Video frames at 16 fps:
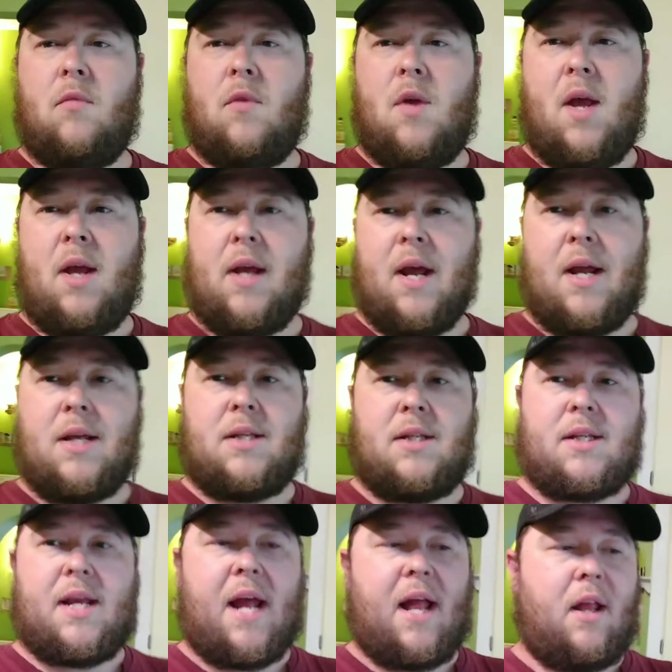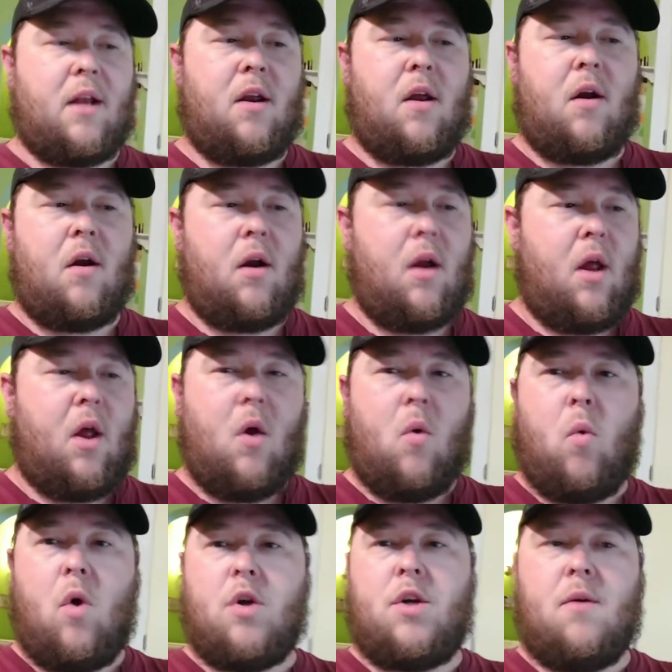Hey guys, it's Callan here.
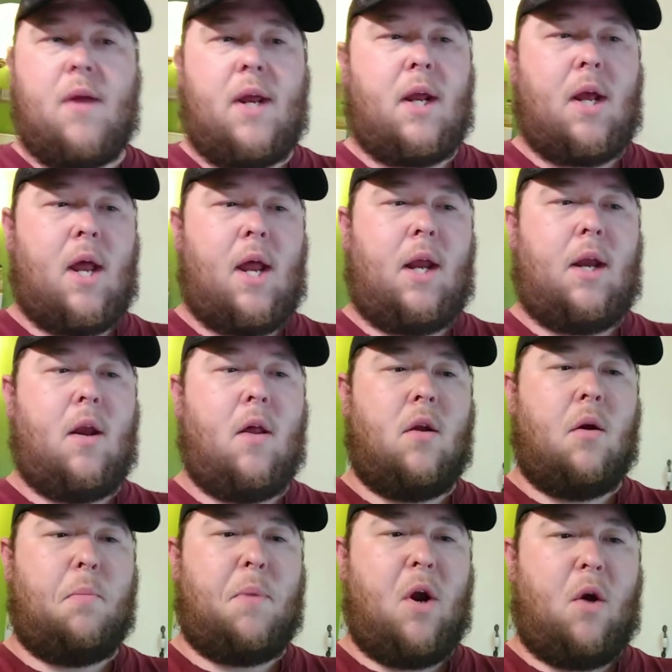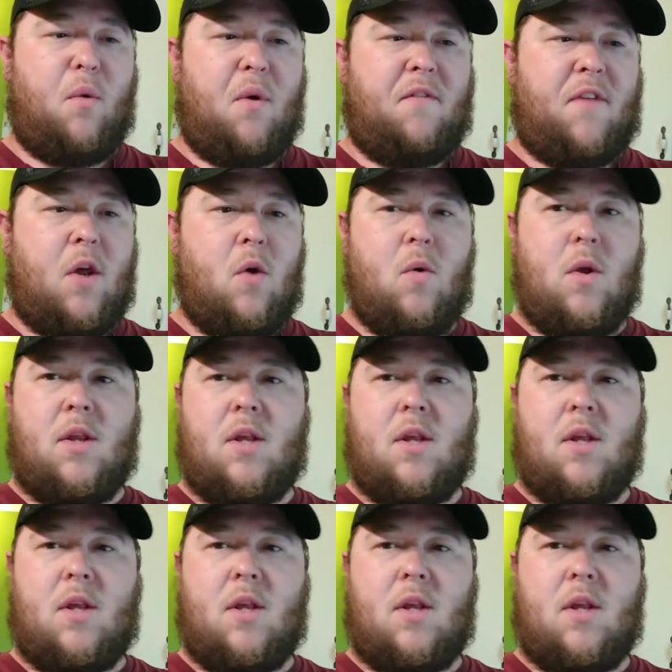We're doing another beer review.